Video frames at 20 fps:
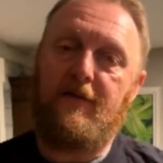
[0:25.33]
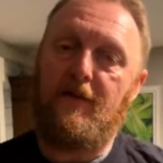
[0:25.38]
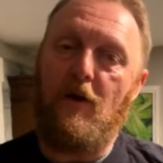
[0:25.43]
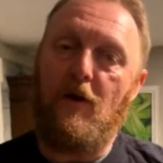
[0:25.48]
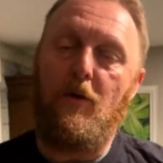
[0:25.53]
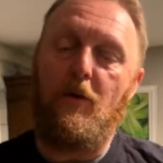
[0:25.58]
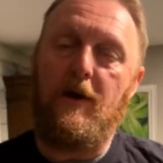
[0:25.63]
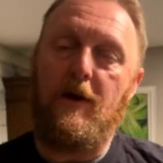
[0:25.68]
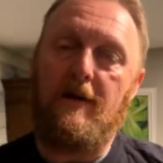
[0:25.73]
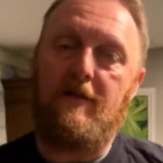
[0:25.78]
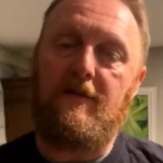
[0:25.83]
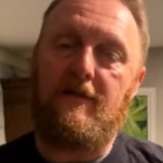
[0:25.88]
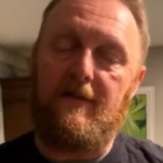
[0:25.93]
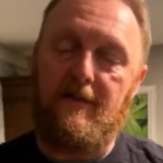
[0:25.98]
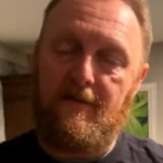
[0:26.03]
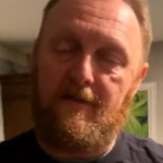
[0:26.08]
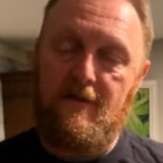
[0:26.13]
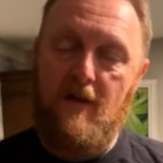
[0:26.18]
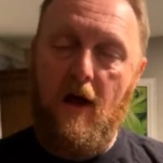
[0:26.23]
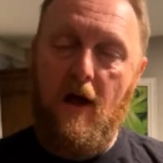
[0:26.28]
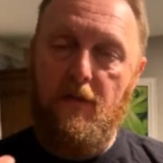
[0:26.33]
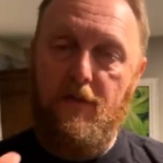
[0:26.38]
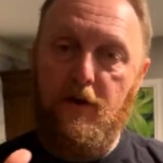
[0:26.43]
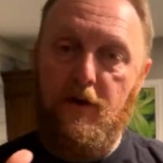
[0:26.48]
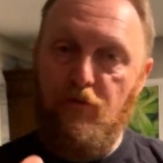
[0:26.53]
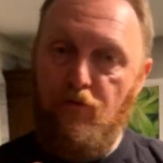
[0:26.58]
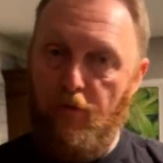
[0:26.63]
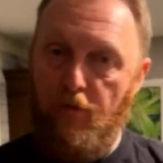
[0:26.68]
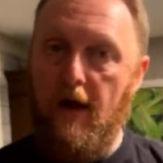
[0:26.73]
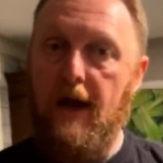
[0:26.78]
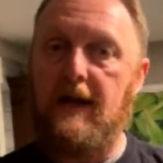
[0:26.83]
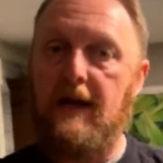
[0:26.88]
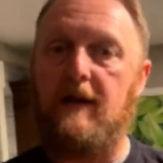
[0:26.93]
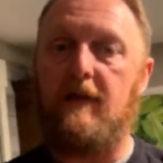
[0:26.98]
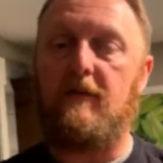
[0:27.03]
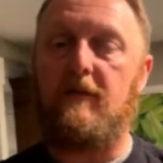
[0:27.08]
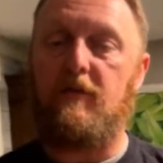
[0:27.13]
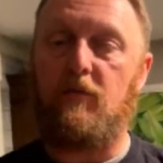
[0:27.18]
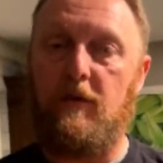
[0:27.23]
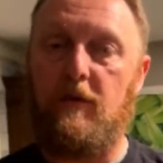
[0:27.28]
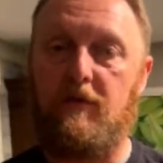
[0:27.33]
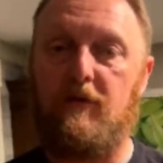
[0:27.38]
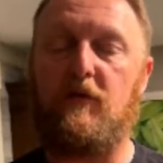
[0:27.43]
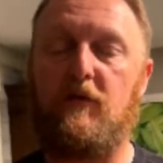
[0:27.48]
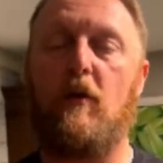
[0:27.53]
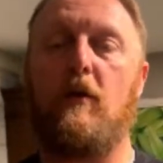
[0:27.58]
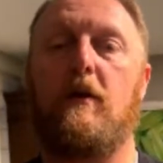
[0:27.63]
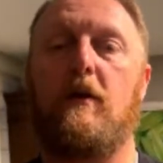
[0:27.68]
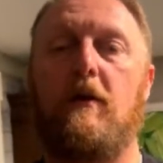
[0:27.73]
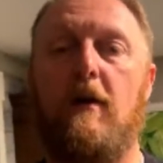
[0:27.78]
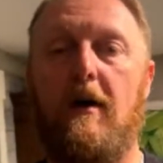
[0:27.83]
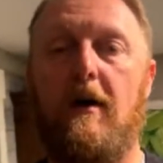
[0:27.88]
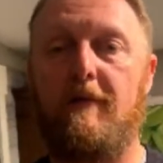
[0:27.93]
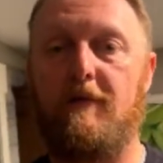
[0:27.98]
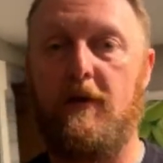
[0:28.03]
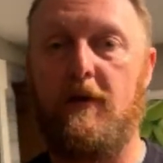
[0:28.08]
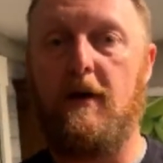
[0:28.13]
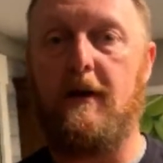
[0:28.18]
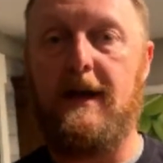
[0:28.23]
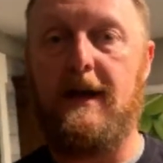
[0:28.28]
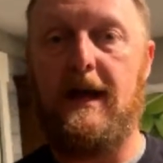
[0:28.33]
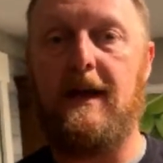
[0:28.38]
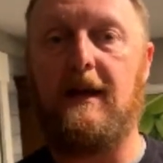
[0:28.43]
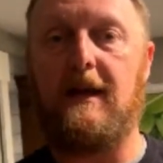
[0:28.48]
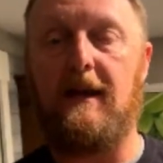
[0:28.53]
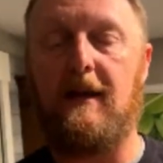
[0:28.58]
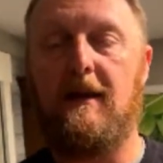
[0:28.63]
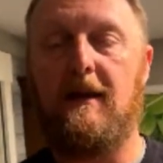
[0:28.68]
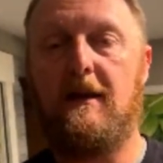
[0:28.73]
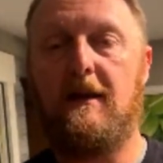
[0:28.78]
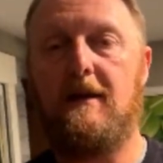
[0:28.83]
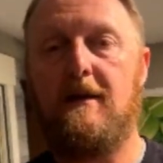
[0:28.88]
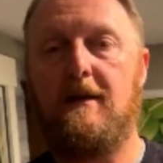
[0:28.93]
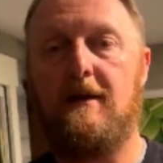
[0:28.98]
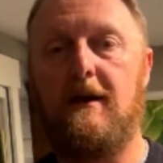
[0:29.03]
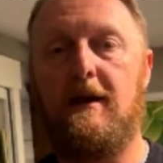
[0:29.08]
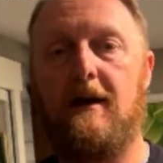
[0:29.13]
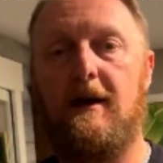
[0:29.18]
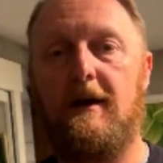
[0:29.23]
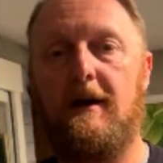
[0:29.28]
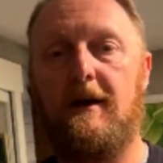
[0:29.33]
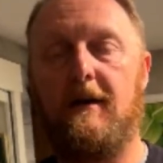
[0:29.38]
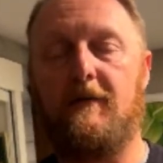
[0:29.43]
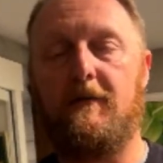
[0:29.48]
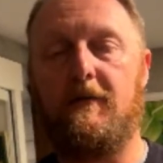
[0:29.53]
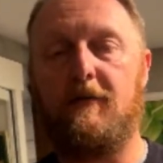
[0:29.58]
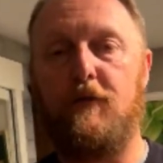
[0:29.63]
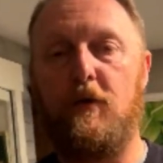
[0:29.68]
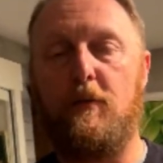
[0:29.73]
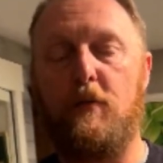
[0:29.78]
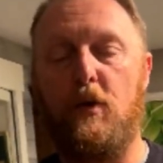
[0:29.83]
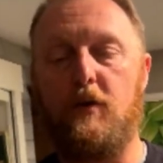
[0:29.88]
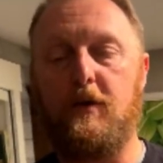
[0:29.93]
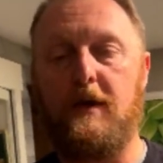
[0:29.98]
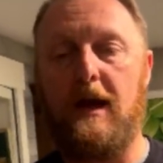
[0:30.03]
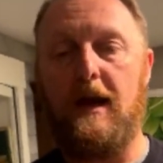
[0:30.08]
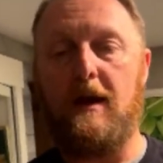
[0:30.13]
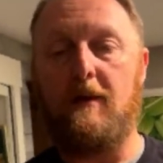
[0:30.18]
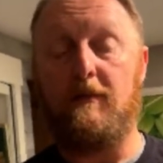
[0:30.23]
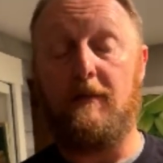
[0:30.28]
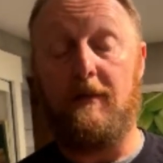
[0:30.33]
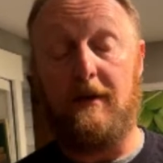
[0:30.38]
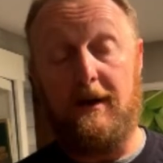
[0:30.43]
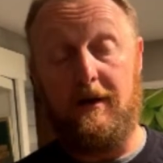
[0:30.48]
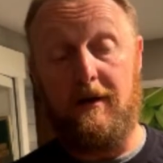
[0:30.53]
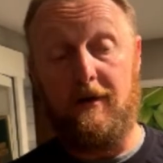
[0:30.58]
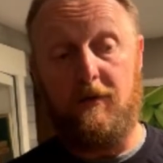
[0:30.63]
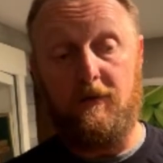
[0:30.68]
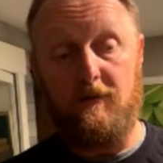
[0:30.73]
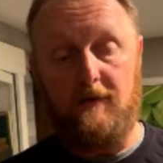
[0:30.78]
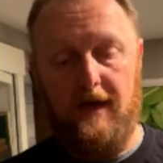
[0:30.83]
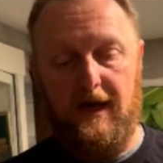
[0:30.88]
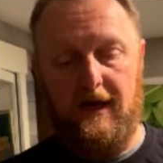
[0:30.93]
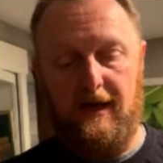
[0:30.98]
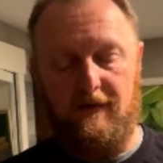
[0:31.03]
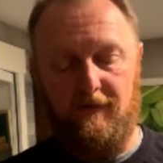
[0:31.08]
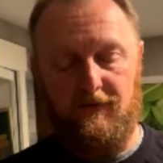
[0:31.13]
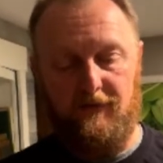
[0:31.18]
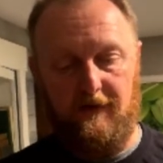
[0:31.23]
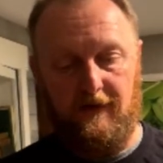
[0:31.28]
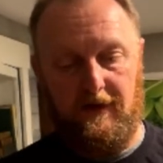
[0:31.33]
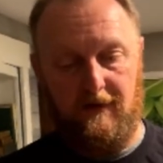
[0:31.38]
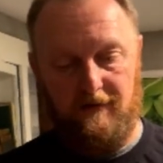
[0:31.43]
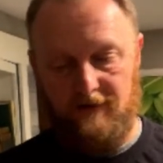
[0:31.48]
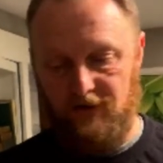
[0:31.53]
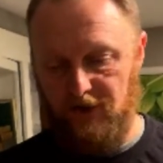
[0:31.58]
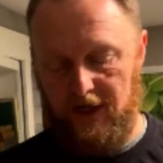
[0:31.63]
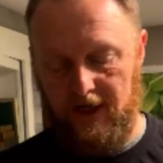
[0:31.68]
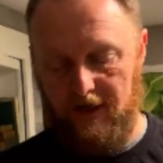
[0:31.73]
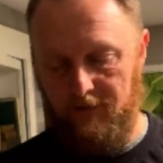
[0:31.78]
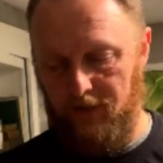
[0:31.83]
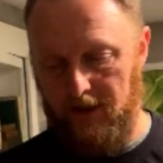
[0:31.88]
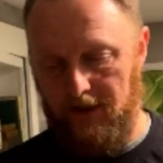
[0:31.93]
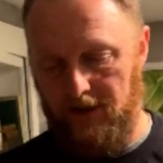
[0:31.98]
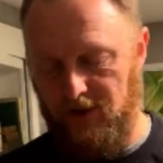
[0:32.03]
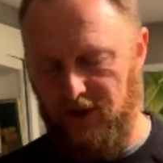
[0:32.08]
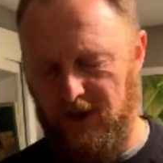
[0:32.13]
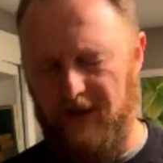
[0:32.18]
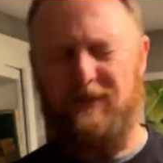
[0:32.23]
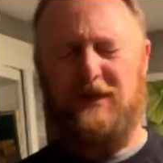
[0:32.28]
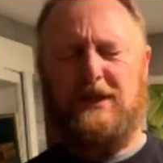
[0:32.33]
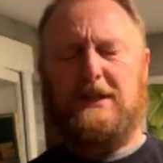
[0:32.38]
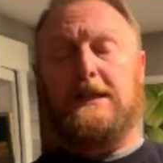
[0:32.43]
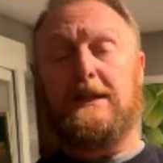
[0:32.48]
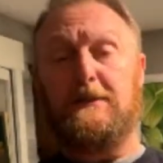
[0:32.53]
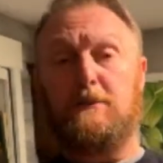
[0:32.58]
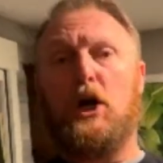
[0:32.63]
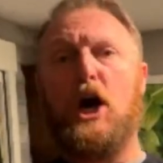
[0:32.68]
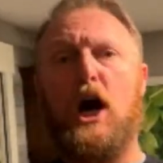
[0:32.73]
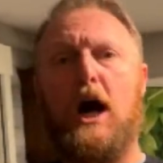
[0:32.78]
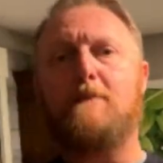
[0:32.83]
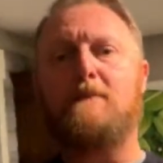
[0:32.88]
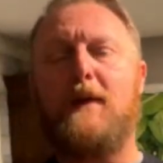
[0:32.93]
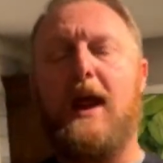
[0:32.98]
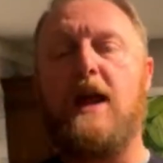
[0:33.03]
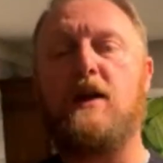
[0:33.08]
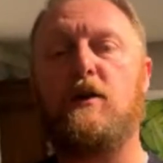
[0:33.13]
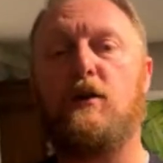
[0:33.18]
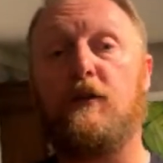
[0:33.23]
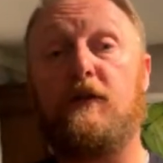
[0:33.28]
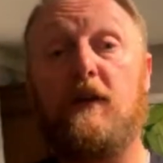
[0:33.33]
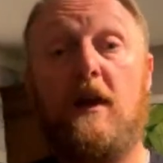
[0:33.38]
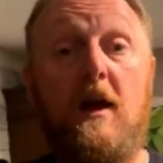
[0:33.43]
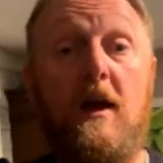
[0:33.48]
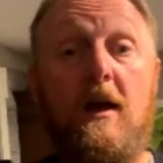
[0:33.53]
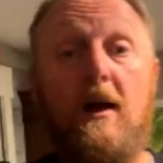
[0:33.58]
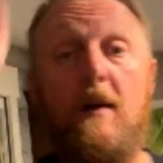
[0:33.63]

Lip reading: so it's not the greatest we've started off on any football game, let alone AFC Championship. Come on, Bengals!